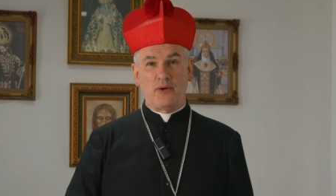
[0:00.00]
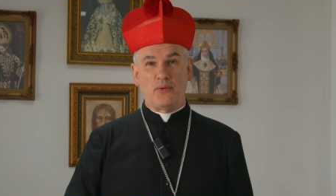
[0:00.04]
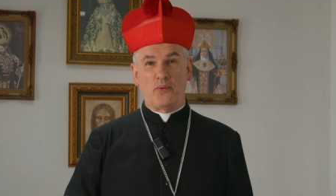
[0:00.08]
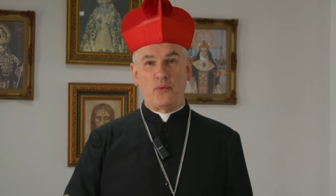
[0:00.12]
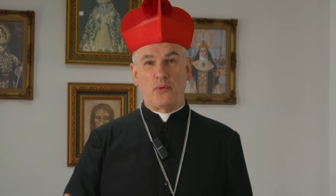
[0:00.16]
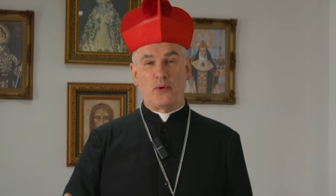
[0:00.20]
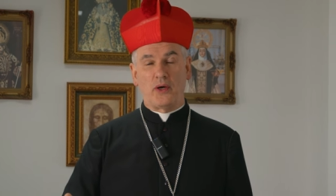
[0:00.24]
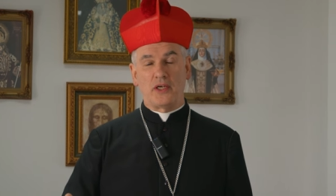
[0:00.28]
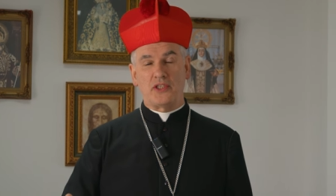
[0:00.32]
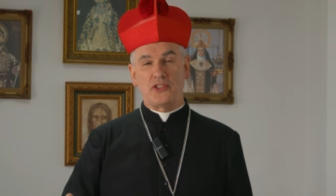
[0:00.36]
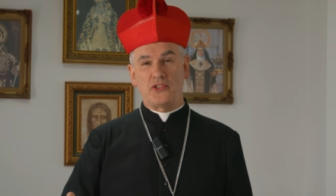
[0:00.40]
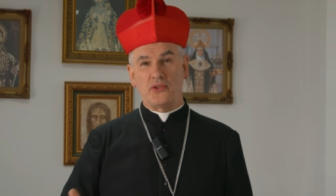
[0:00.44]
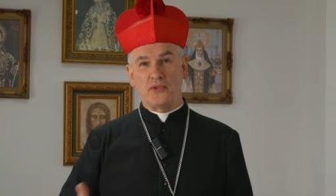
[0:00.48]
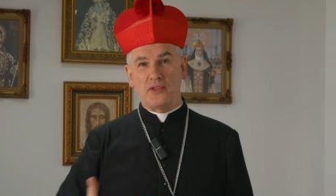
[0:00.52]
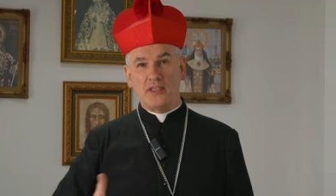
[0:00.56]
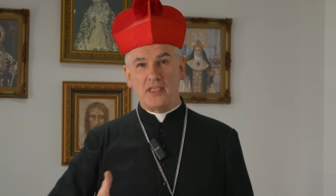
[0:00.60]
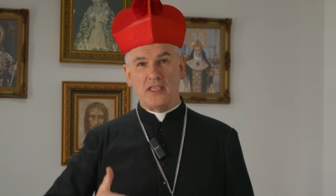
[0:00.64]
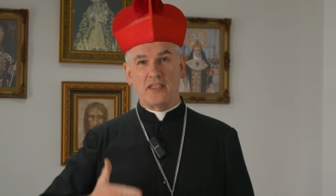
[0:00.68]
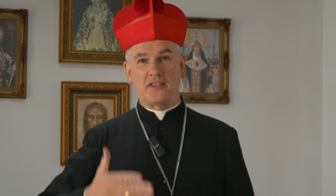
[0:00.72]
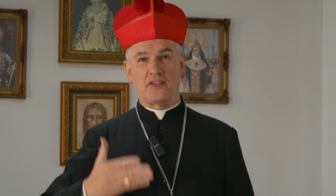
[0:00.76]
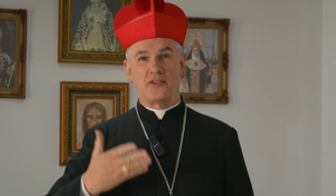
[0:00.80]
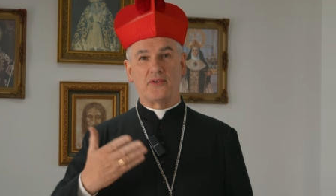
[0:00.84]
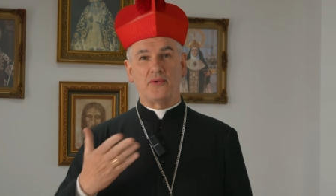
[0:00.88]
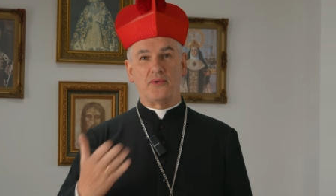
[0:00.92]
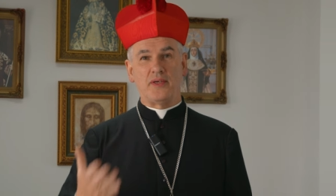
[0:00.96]
what you
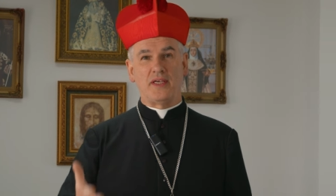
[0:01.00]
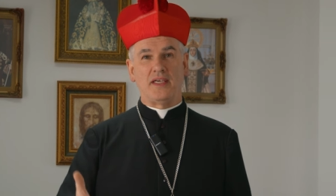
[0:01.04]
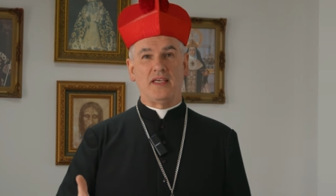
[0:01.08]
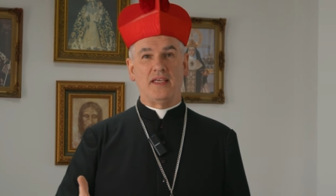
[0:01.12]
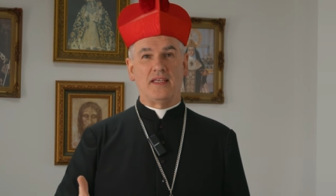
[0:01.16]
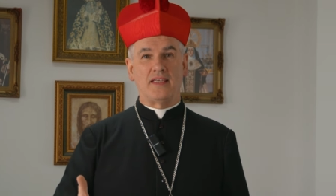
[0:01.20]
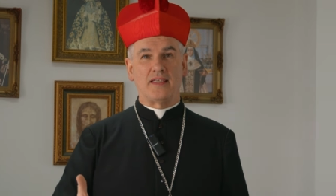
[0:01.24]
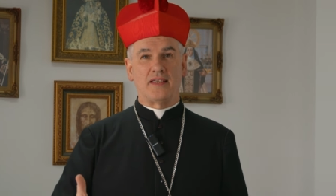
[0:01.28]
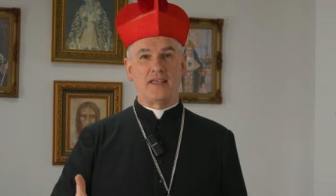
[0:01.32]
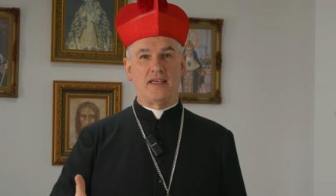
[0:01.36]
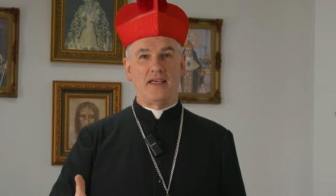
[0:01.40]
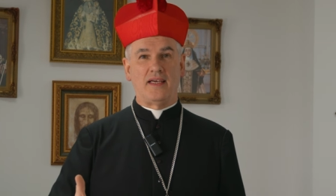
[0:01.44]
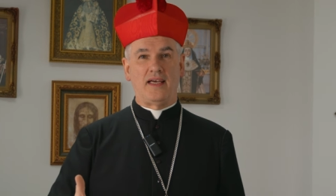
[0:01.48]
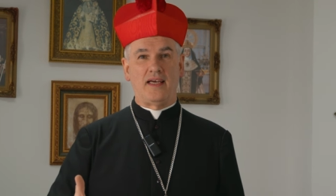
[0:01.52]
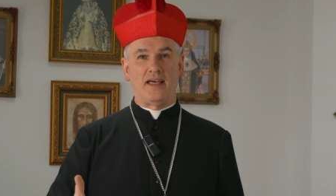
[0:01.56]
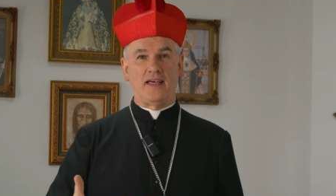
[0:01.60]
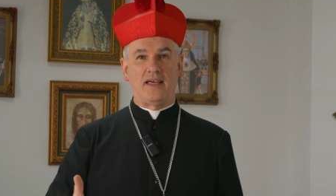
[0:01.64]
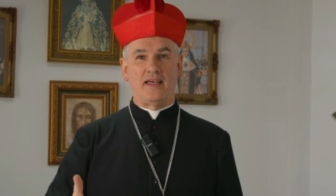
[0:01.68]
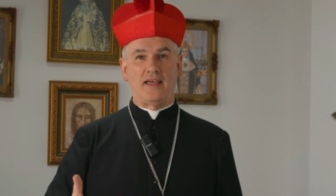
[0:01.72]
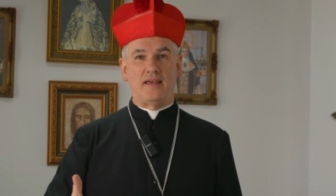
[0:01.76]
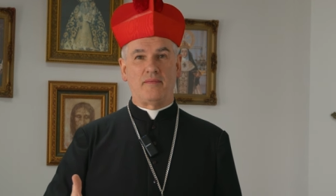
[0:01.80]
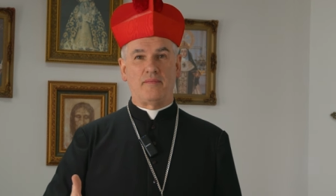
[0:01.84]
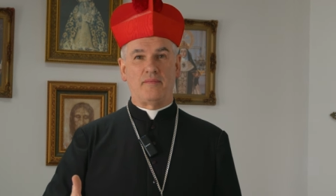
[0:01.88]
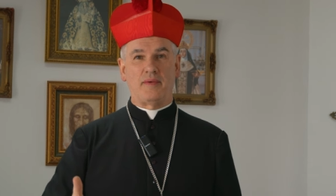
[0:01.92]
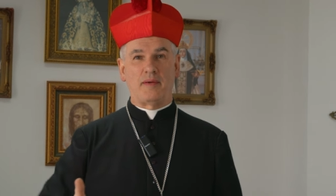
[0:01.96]
need to read
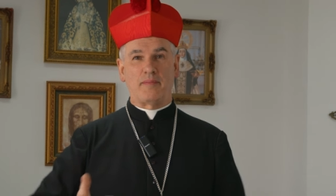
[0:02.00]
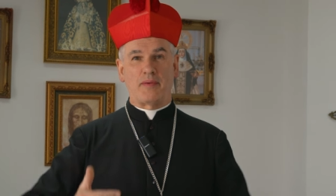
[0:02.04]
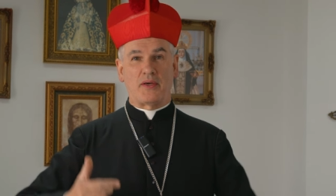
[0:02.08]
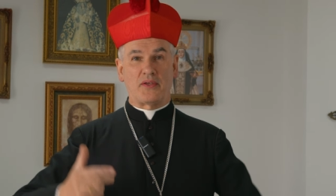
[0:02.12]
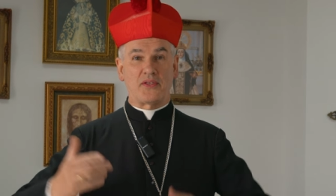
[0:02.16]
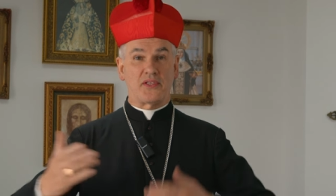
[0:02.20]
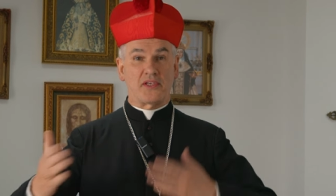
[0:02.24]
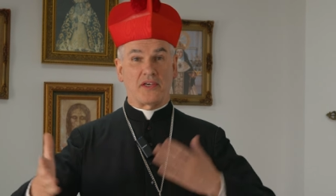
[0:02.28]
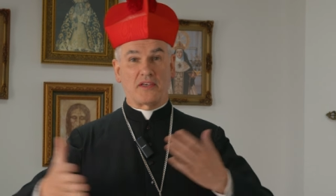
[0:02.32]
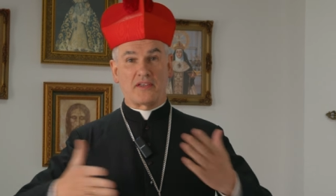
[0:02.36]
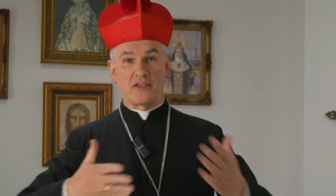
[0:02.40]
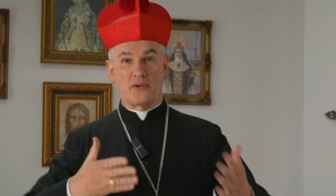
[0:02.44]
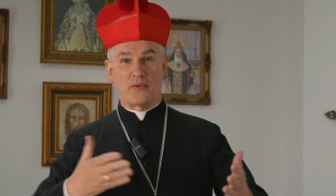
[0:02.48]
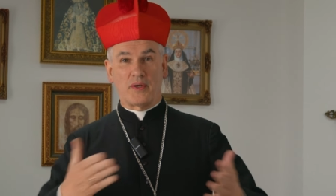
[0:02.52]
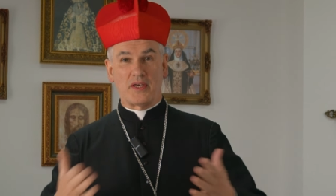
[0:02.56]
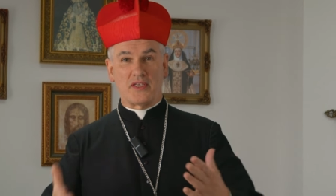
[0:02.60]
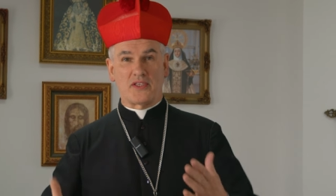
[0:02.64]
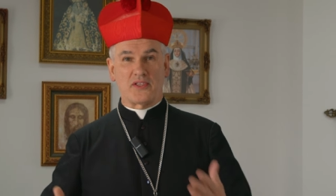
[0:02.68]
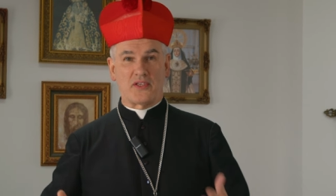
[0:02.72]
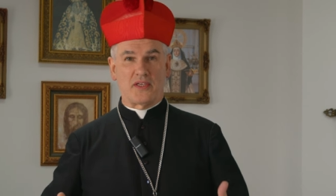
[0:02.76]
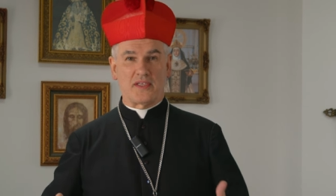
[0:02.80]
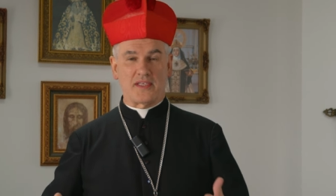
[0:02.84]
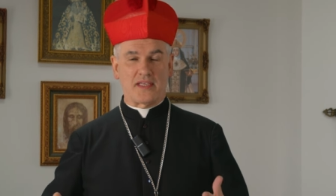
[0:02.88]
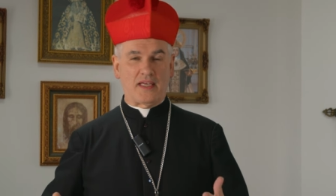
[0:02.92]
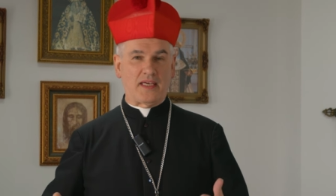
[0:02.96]
um, about certain questions.